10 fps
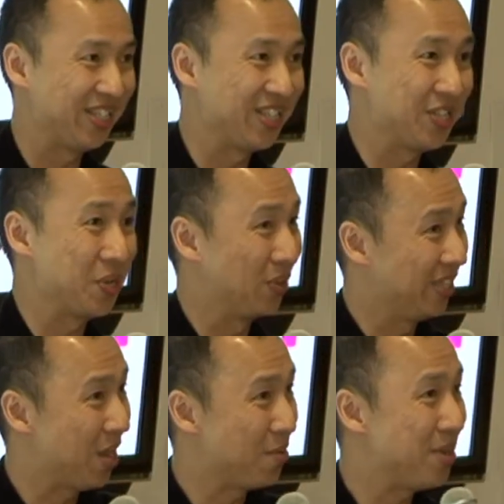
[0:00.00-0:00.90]
just go on
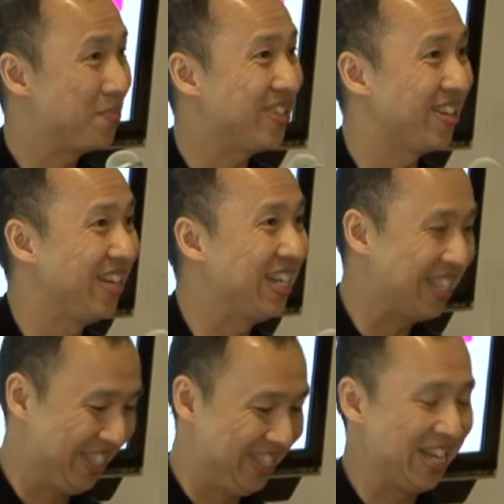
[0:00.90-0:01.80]
that website.
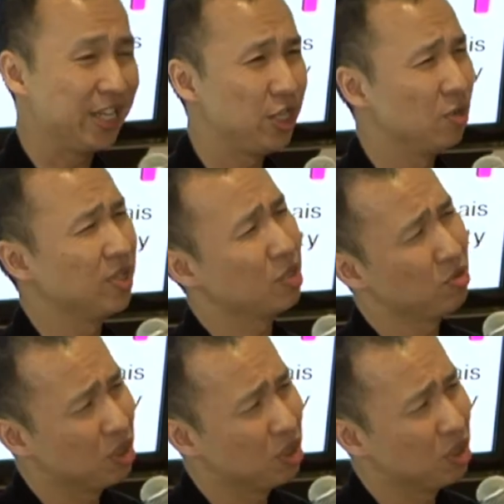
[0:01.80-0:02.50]
Thank you. I'm so